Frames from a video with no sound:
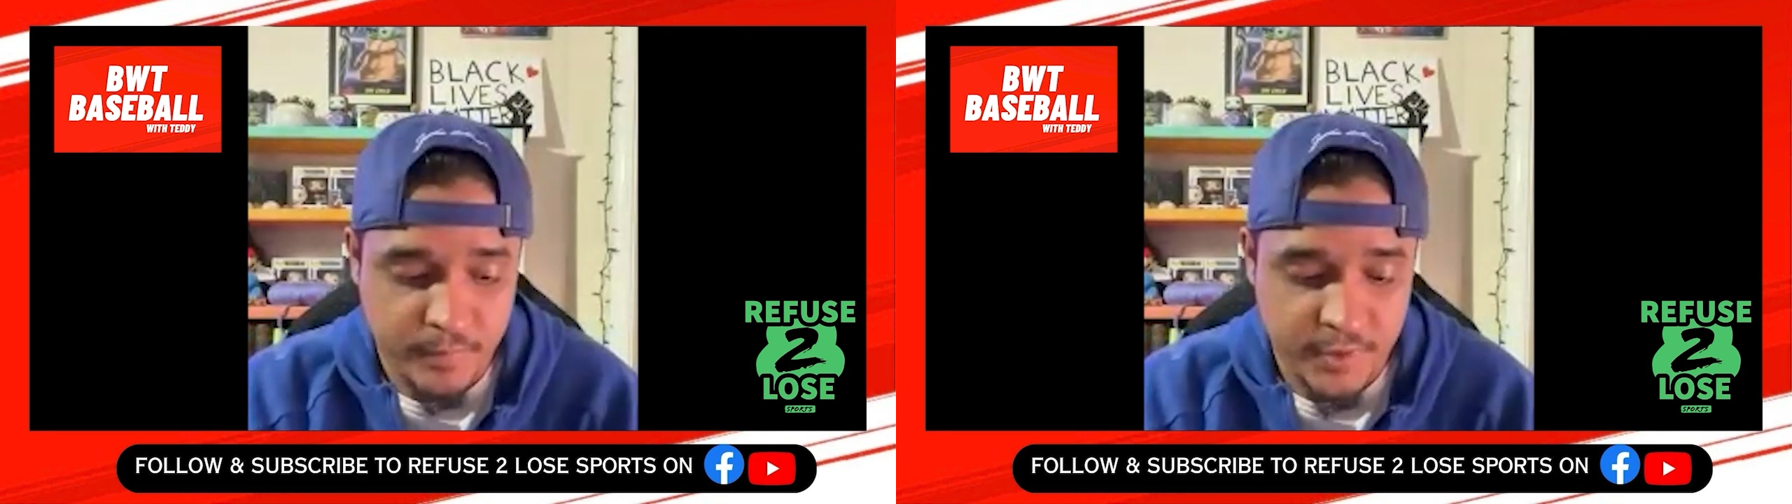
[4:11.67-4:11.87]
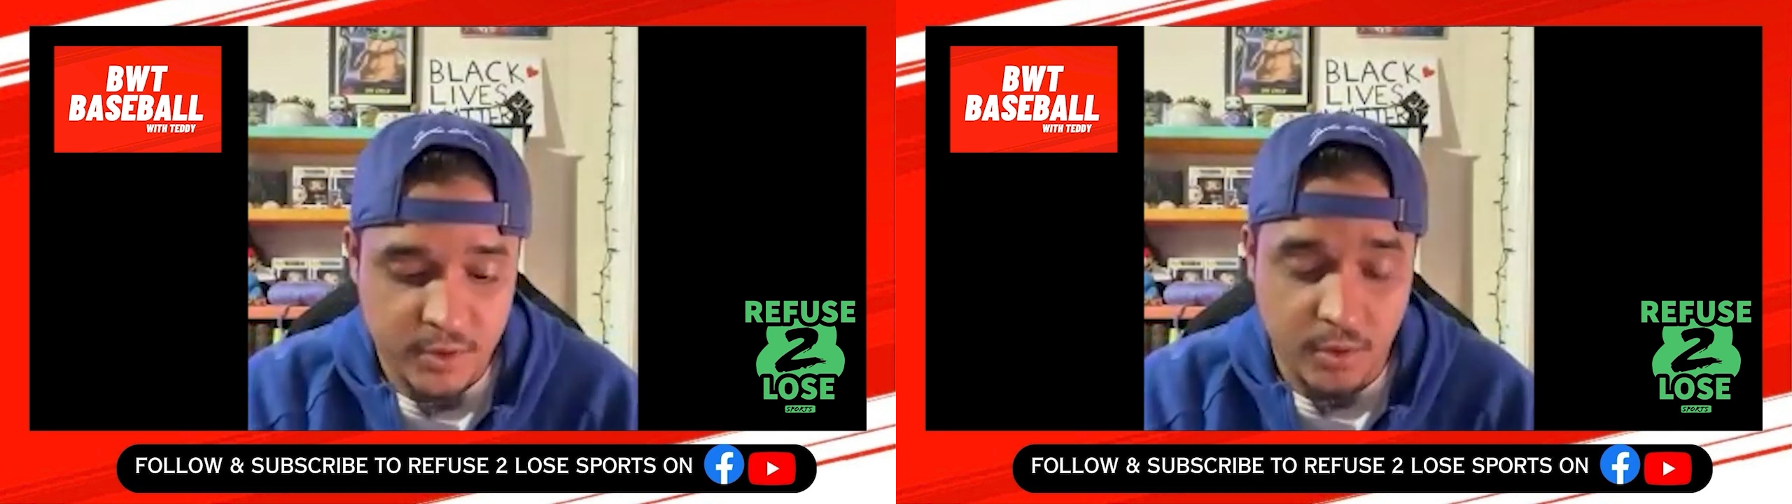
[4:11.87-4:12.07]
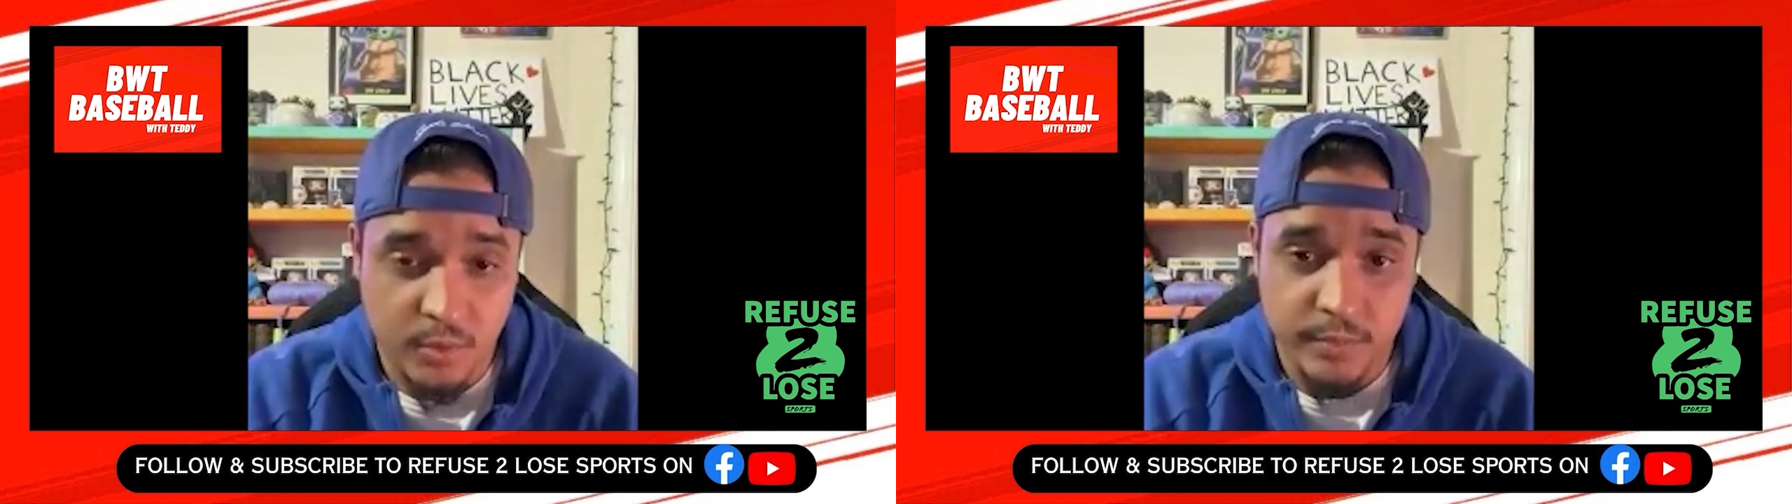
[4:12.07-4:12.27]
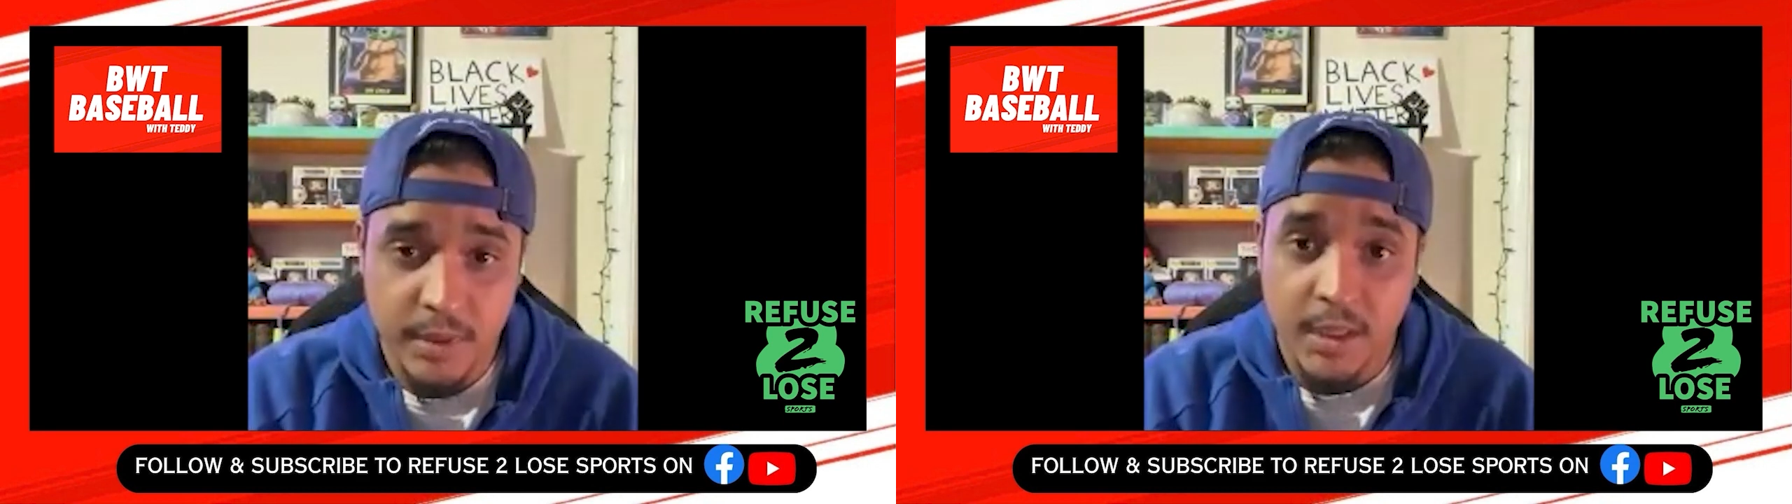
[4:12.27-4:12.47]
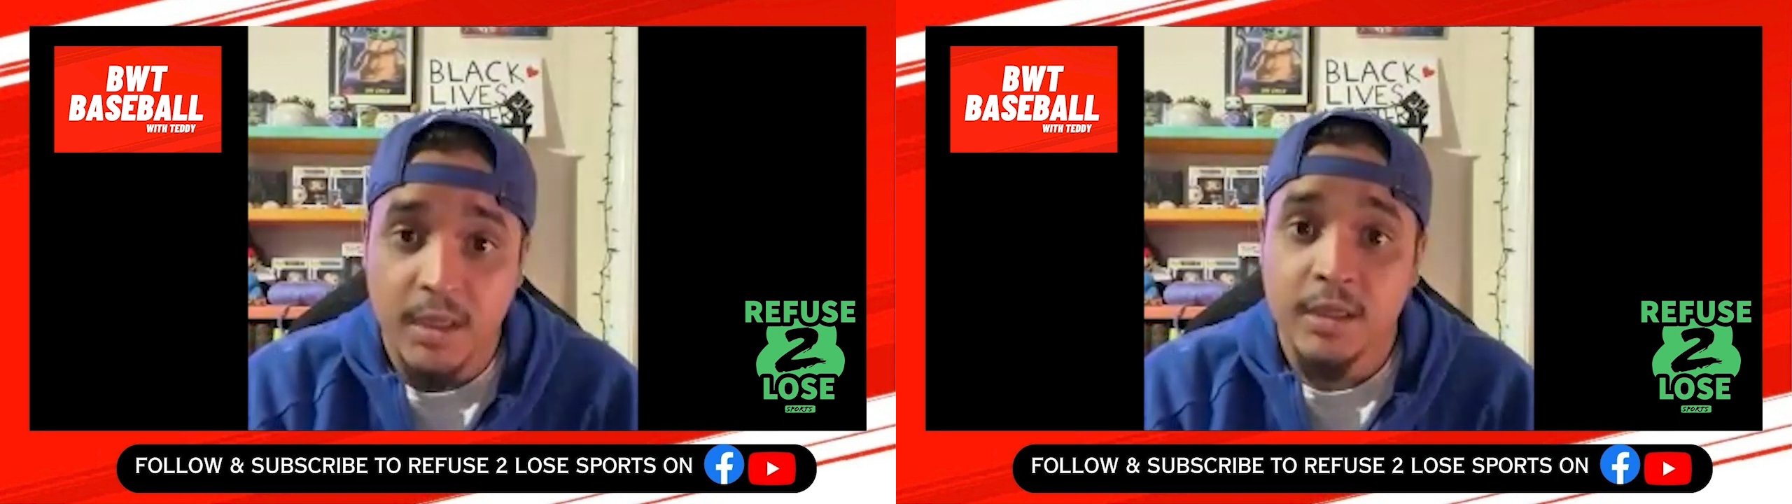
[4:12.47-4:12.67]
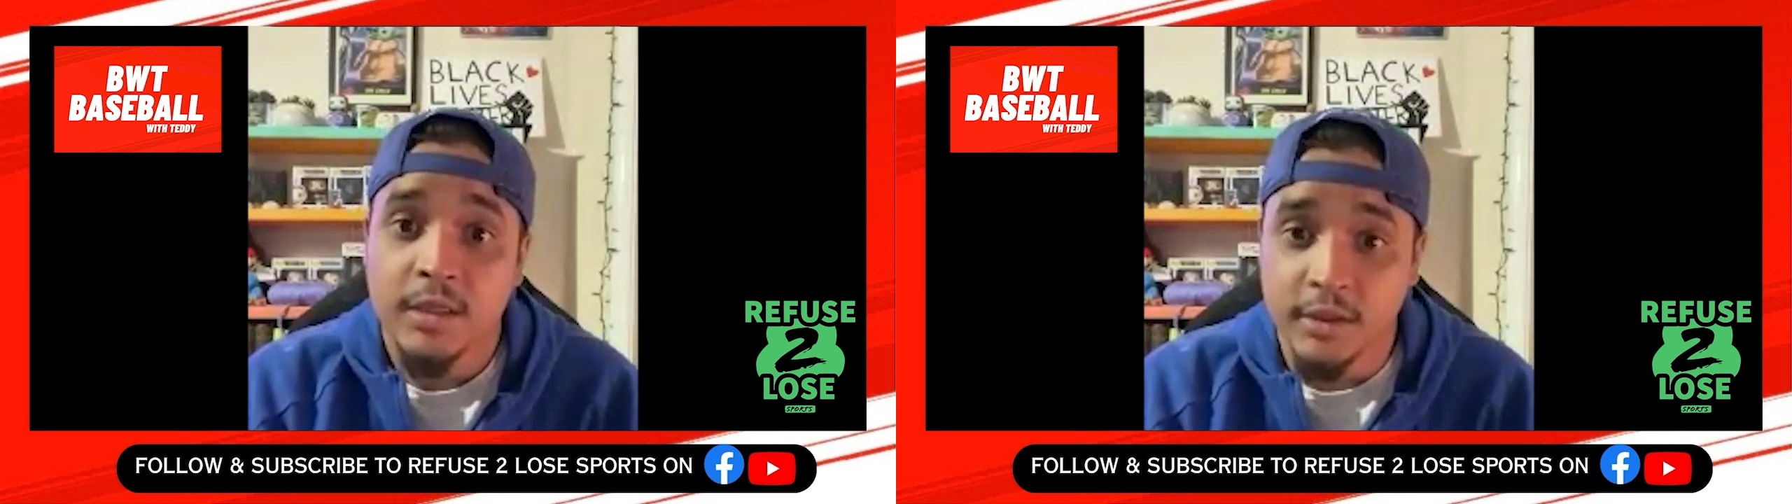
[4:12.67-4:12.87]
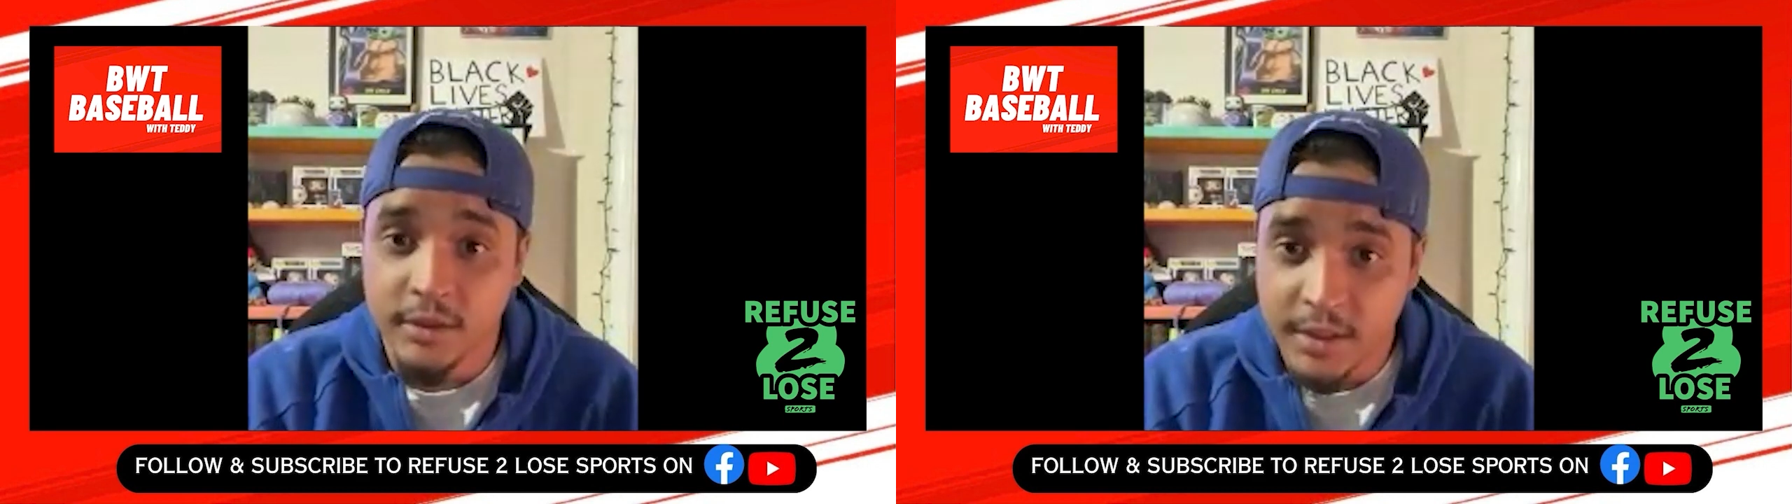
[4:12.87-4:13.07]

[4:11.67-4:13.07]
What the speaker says: So good